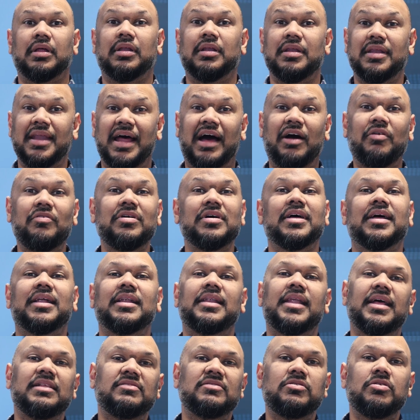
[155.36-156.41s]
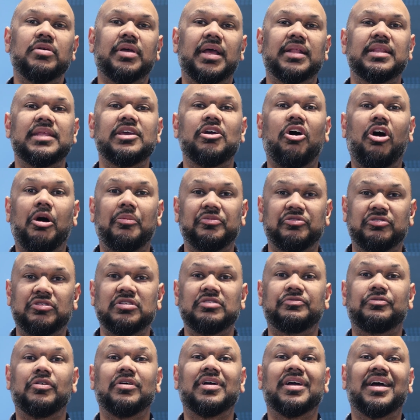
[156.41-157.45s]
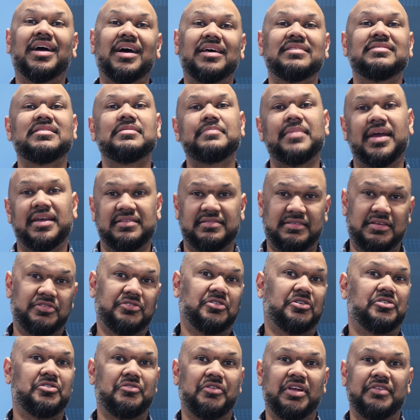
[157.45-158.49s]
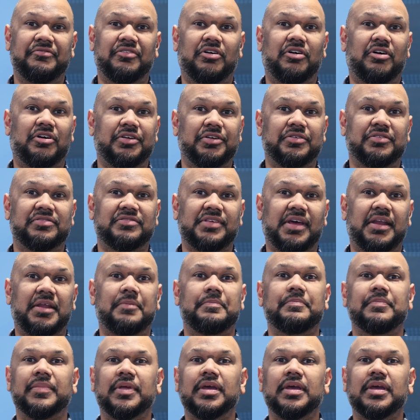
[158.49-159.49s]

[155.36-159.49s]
Now, let's look at the options for customizing your Nureva audio setup.